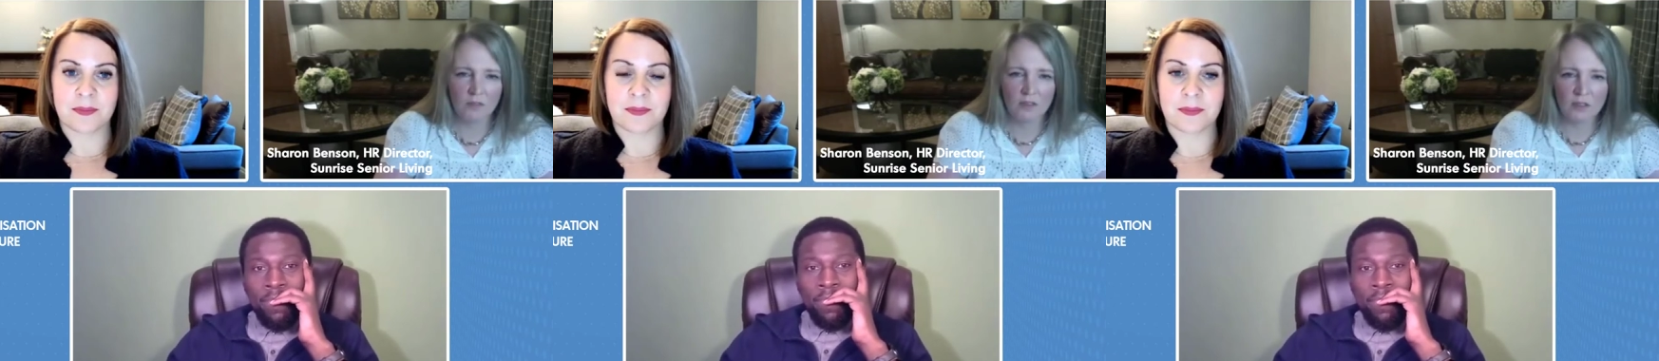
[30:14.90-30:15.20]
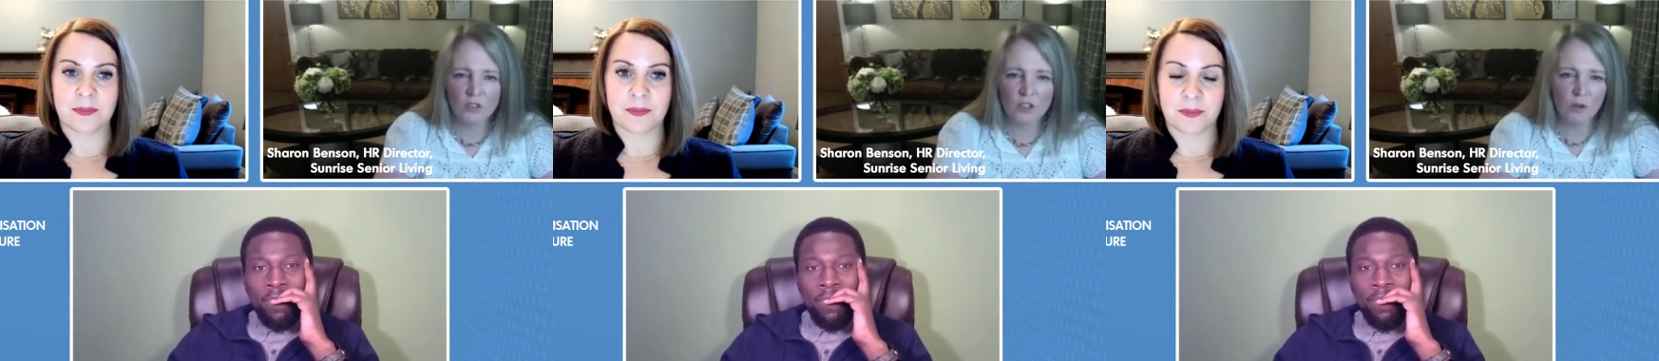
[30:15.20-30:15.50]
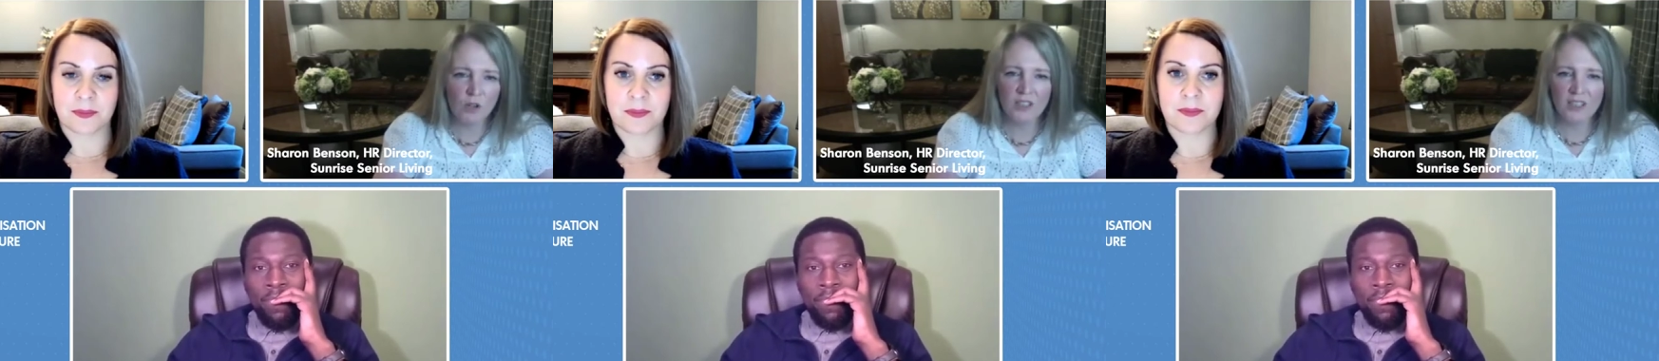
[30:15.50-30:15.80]
Speaker 1: as long as you
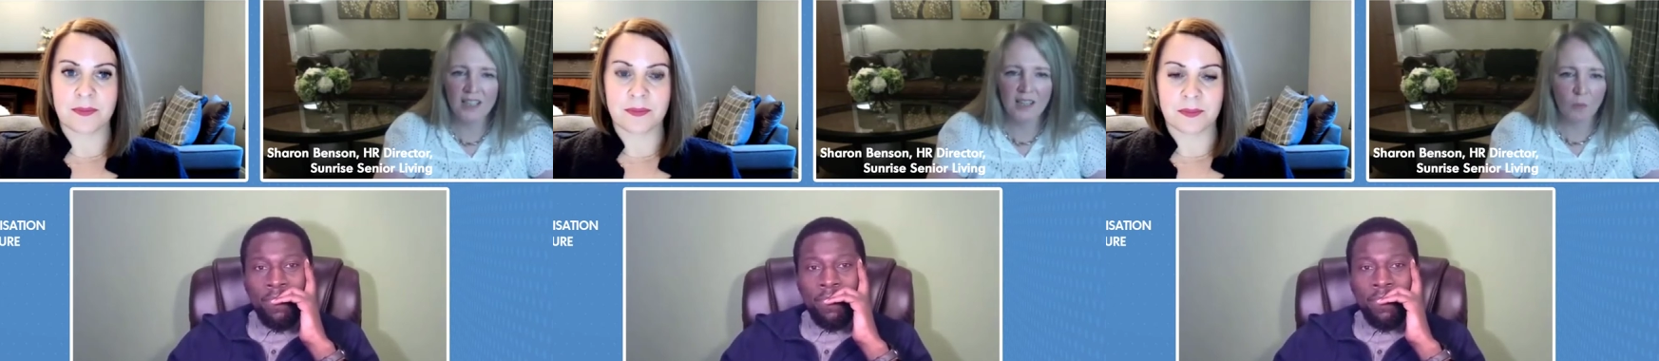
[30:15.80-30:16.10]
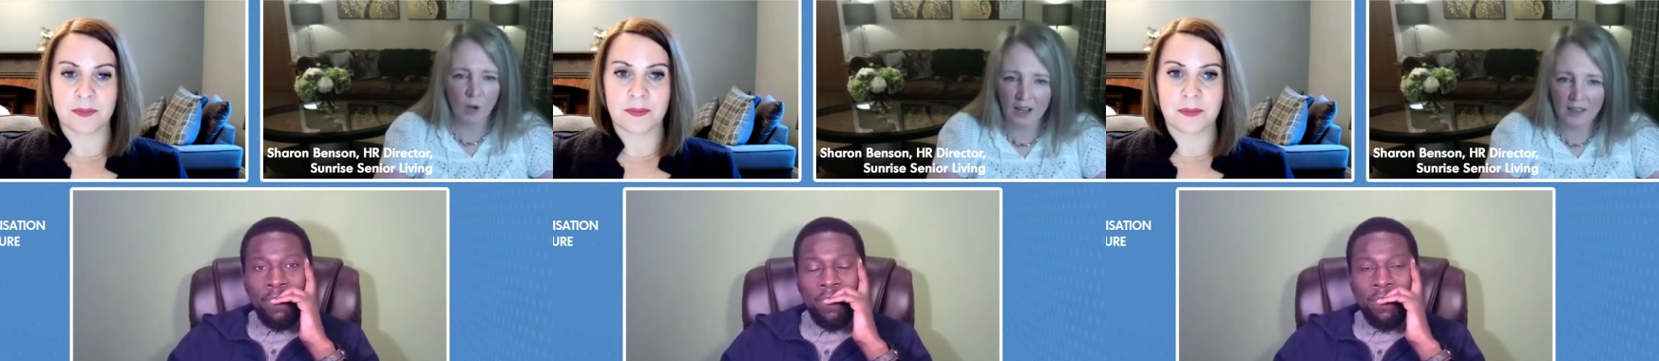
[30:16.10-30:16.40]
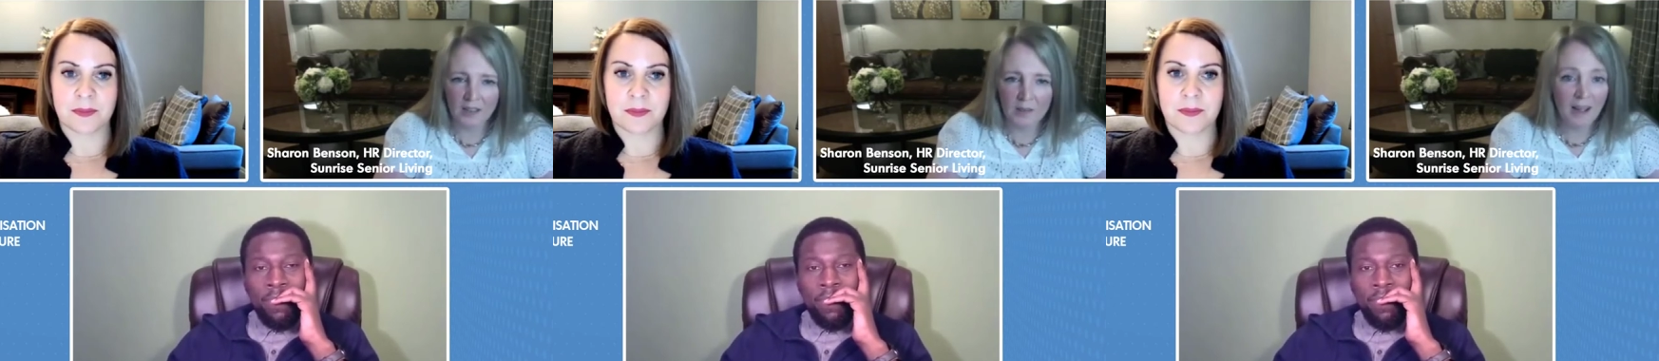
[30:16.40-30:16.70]
articulate
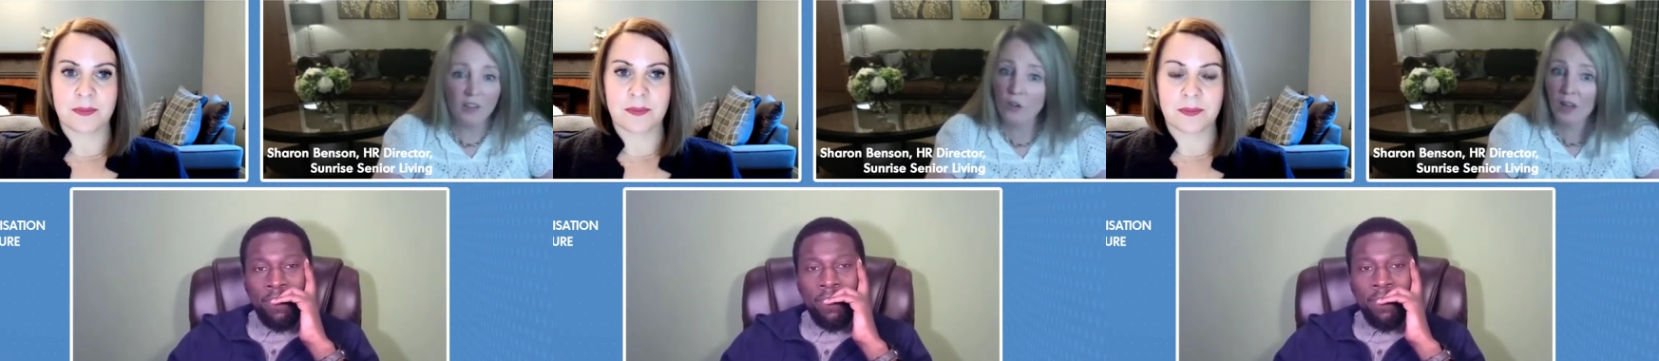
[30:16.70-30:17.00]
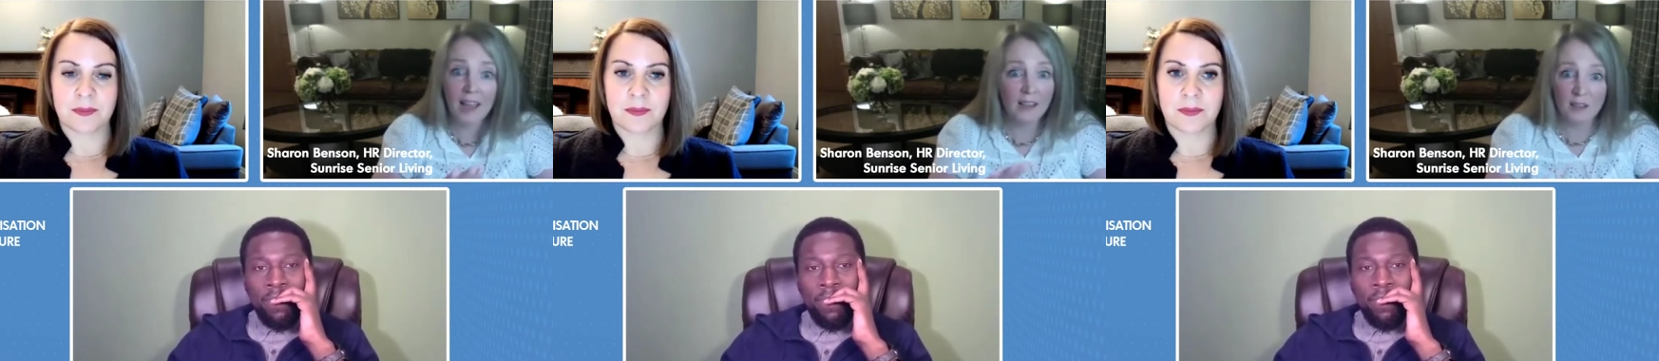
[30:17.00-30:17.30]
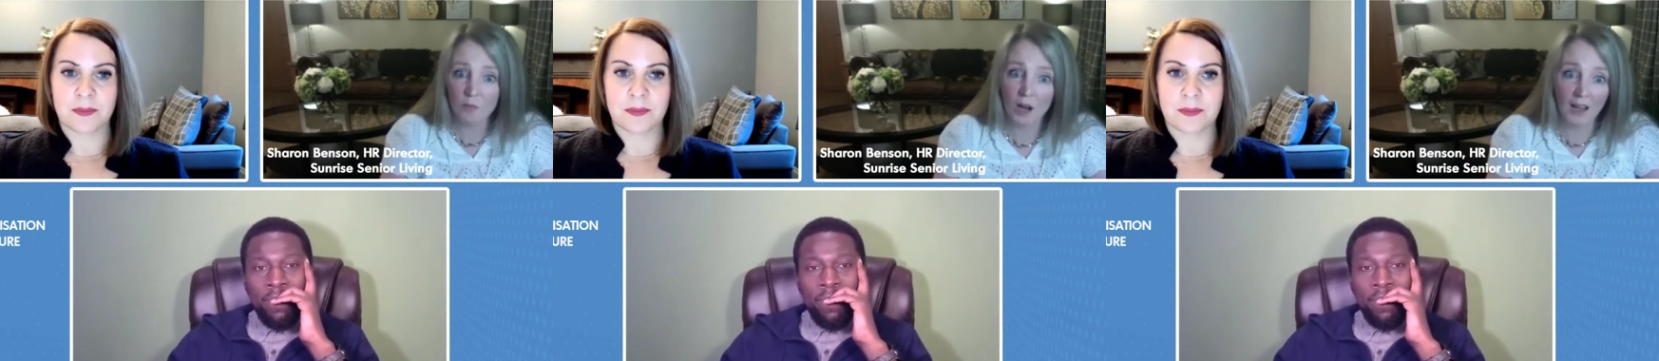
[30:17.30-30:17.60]
why, they might not like the why.